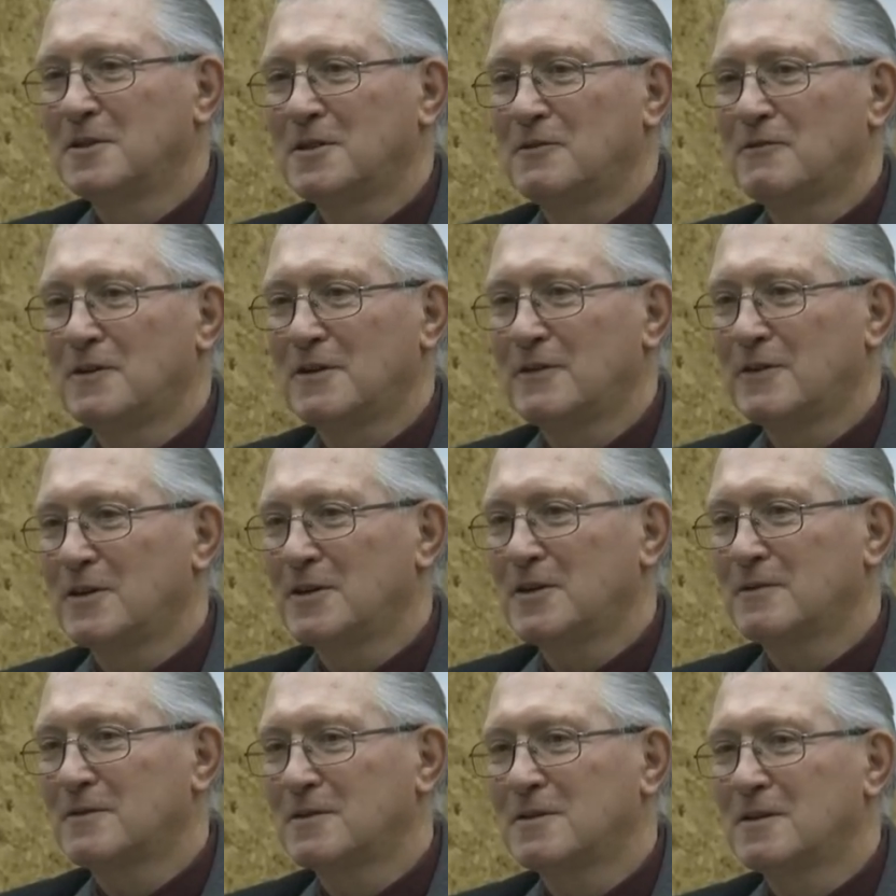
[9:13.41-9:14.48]
It's very, very
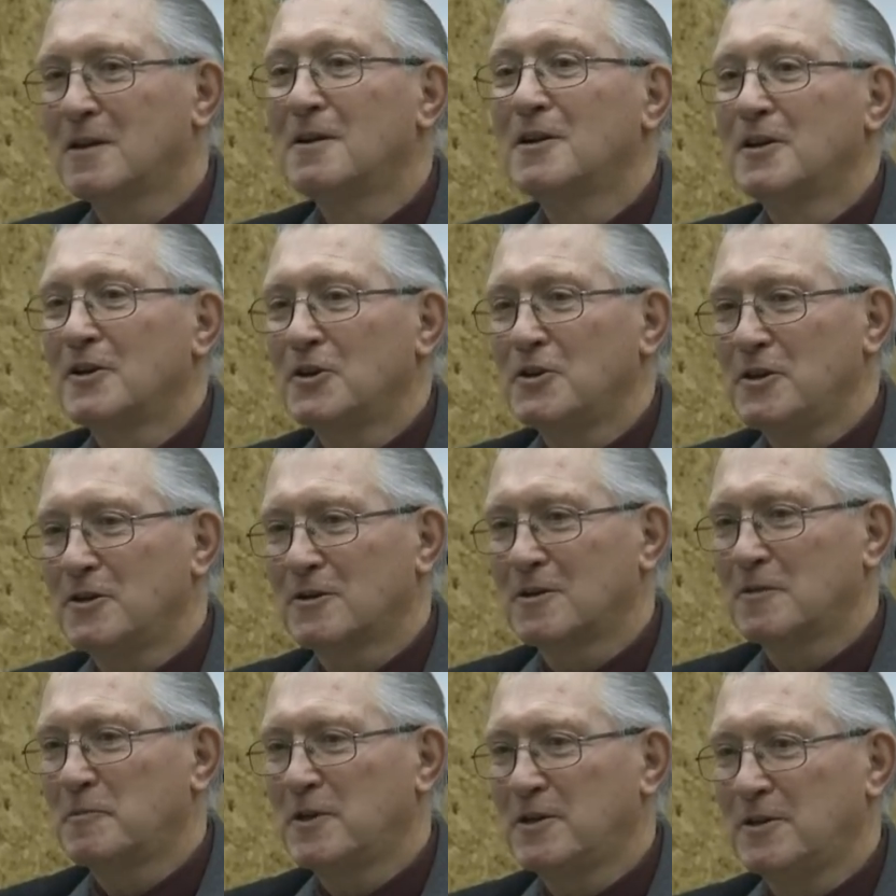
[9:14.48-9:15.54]
different.
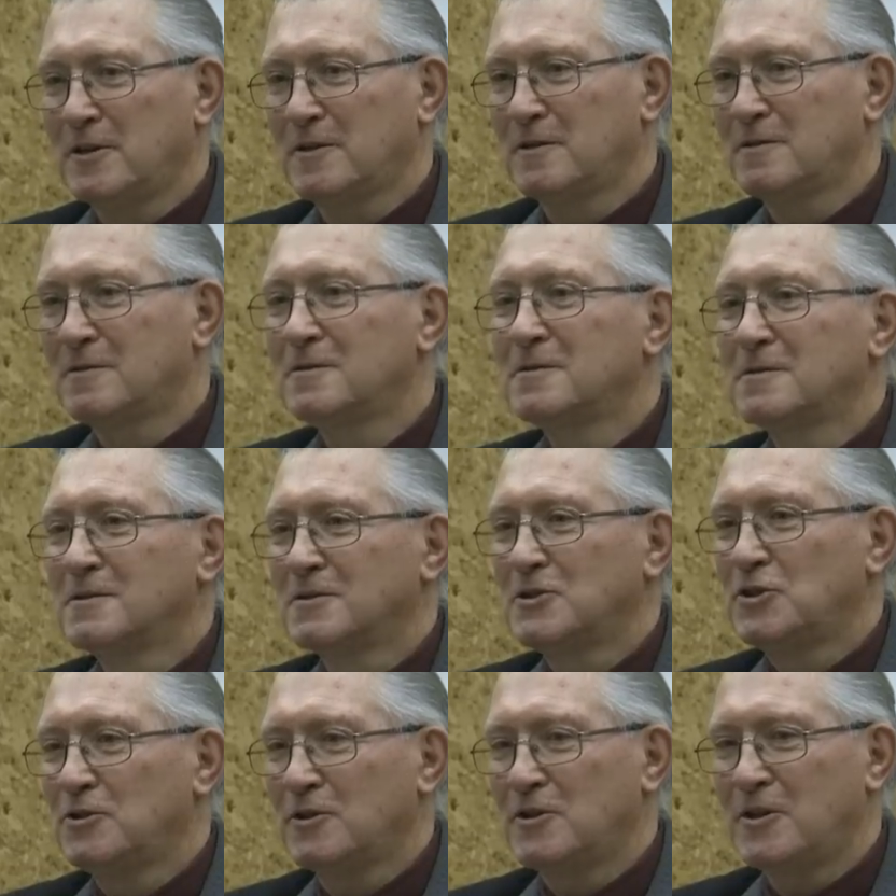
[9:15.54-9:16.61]
Your opinion
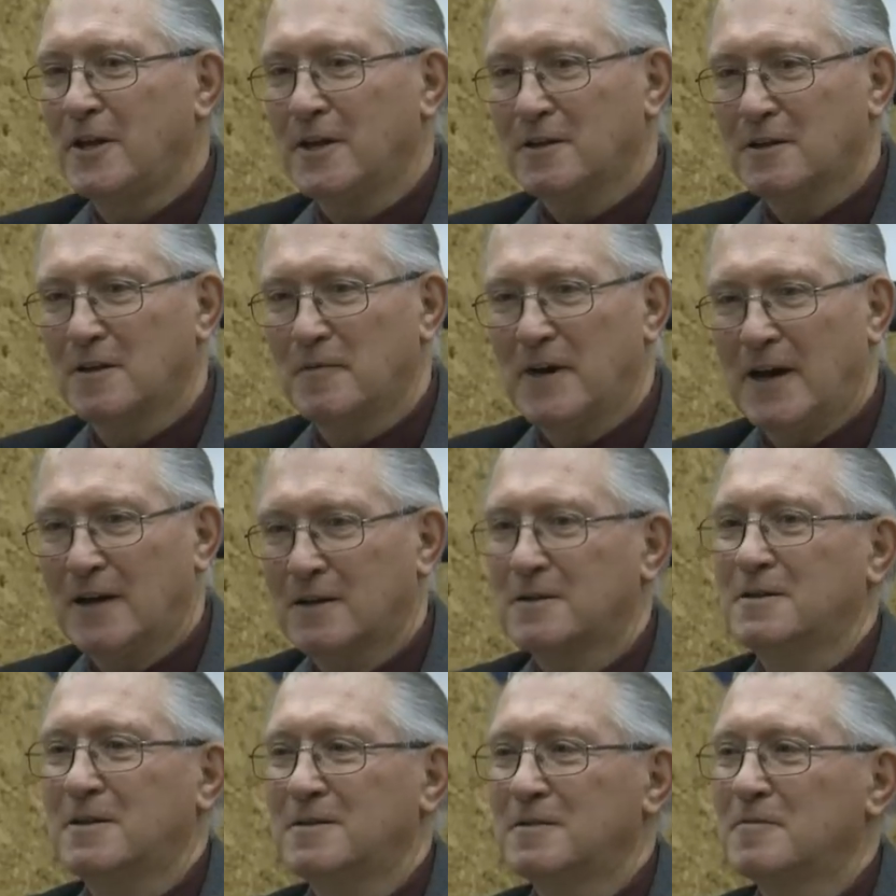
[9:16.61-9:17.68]
should take the
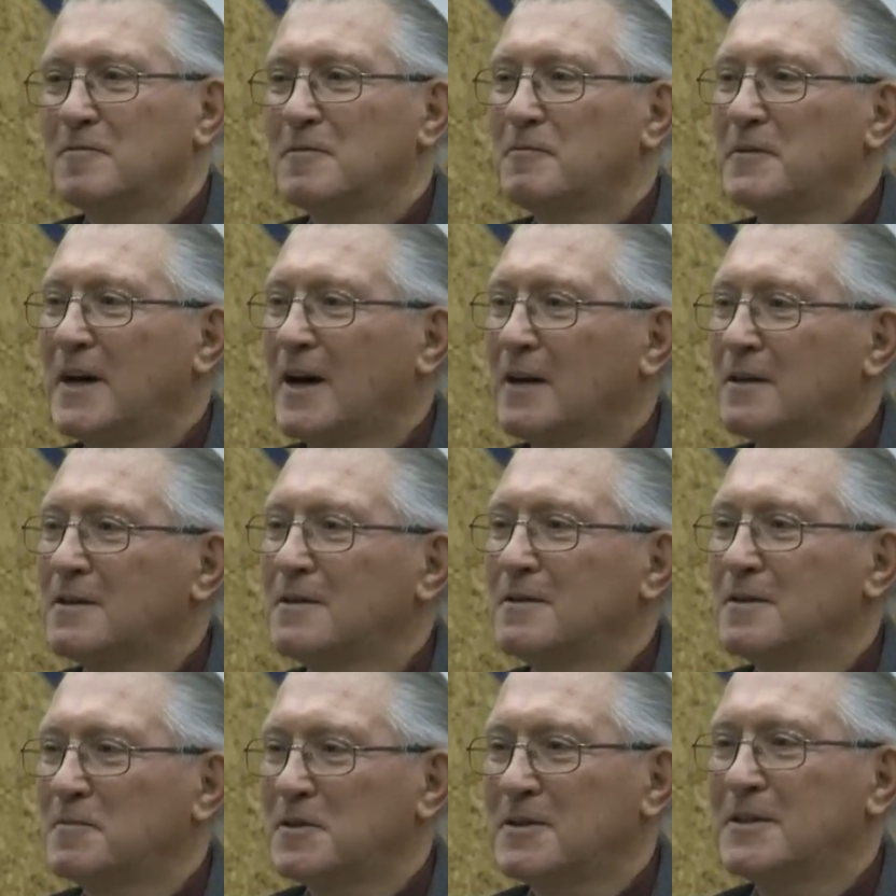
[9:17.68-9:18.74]
back of
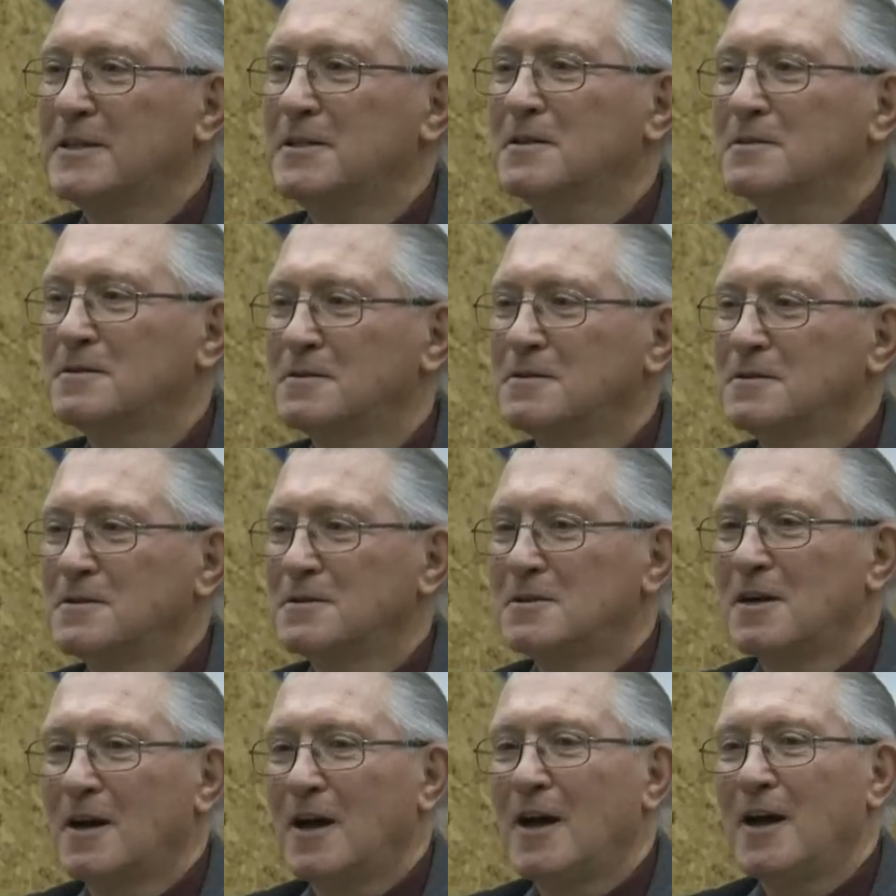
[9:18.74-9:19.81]
the plate
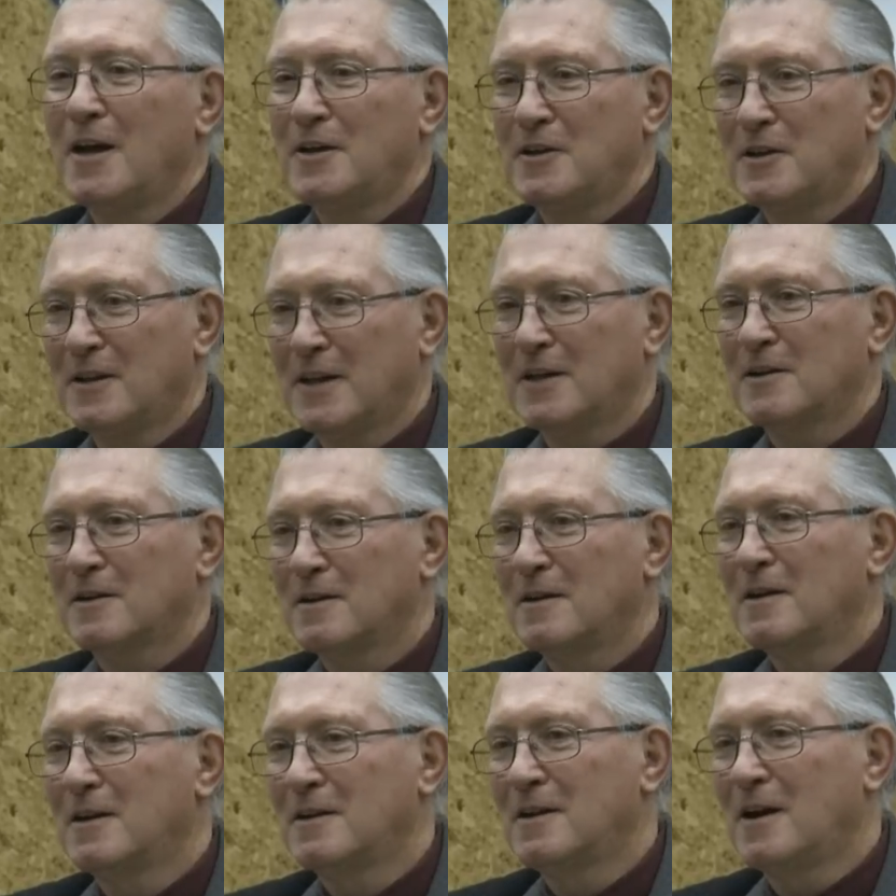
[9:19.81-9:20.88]
and let
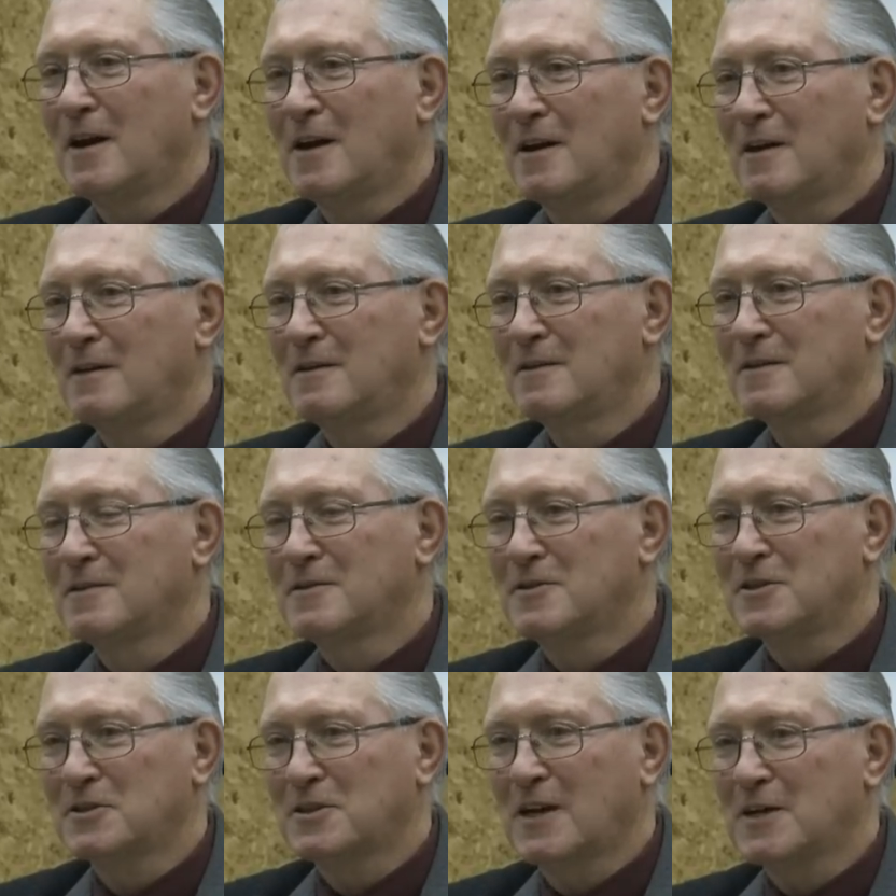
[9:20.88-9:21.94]

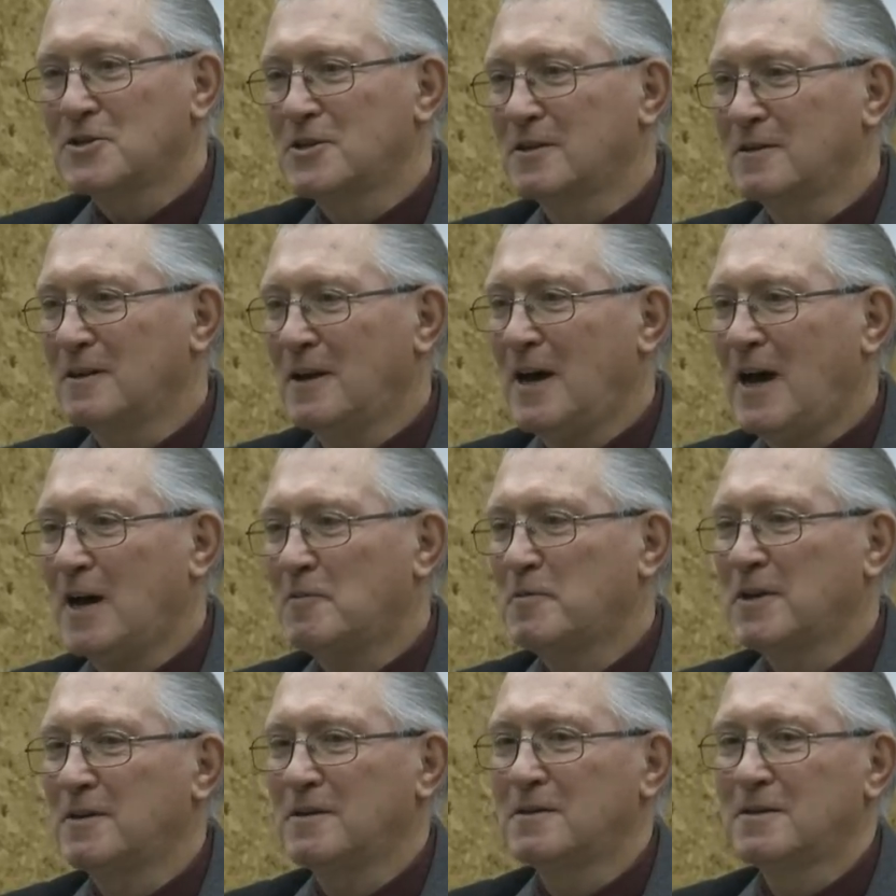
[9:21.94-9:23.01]
discussion
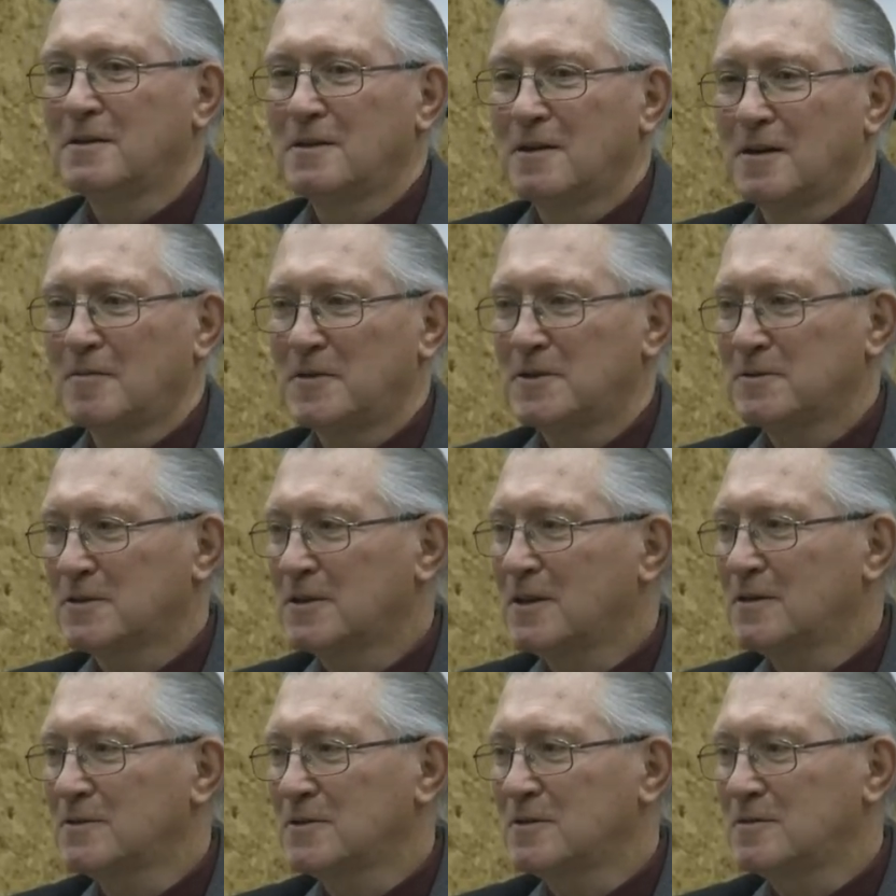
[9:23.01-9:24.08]
happen amongst
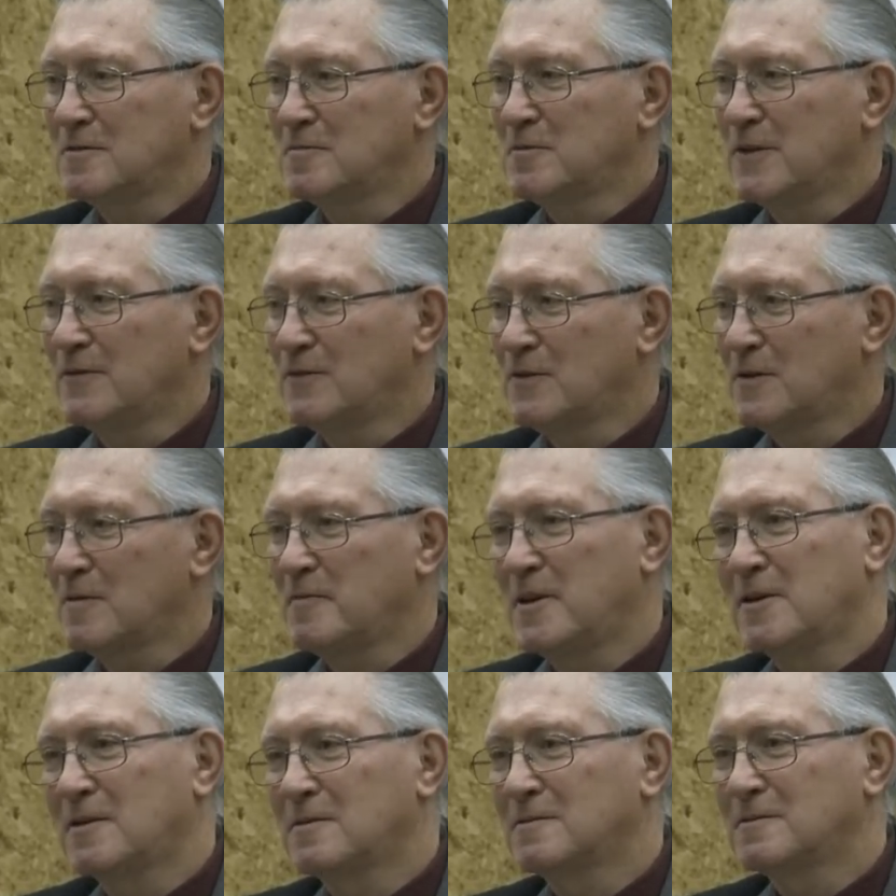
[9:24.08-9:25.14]
council before the
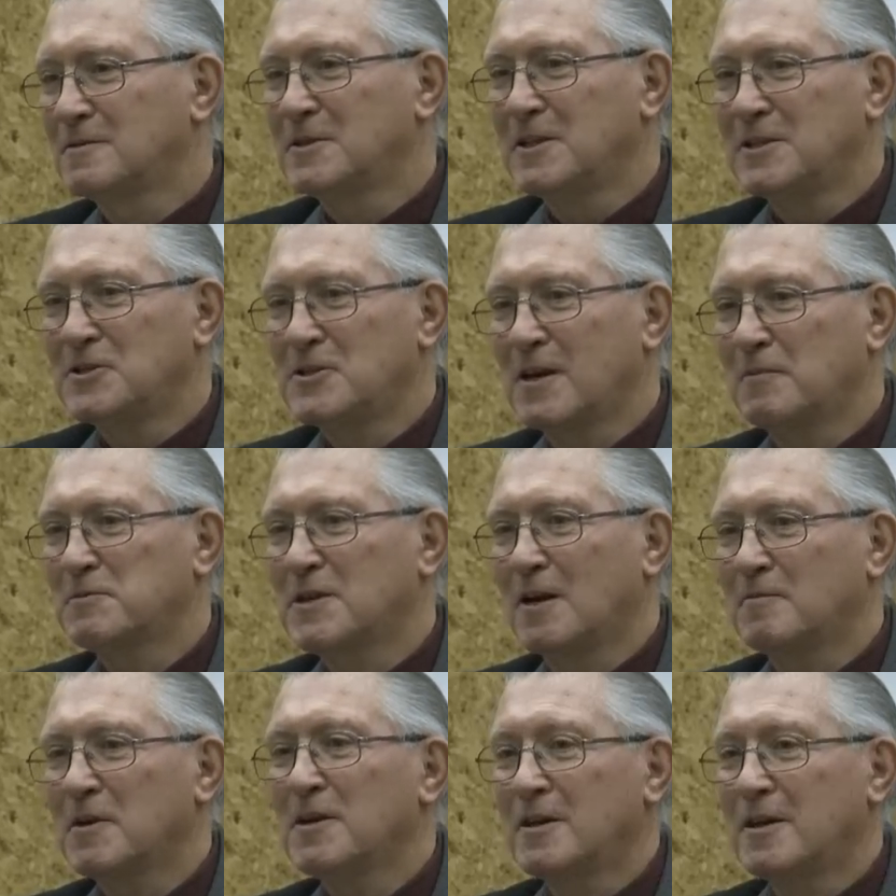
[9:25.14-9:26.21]
mayor really steps up.